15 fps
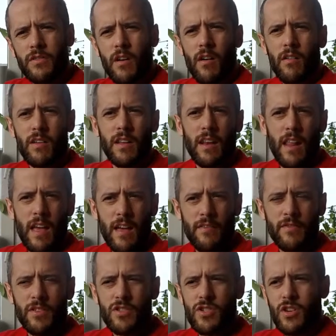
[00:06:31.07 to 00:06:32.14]
talking,
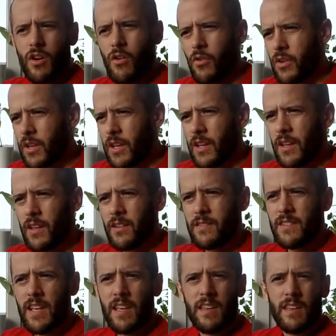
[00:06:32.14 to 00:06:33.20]
laughing, joking,
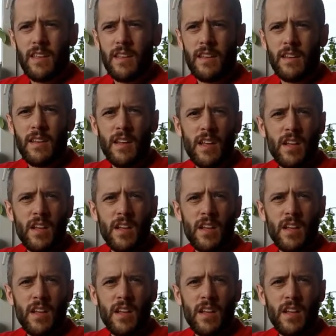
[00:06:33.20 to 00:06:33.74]
taking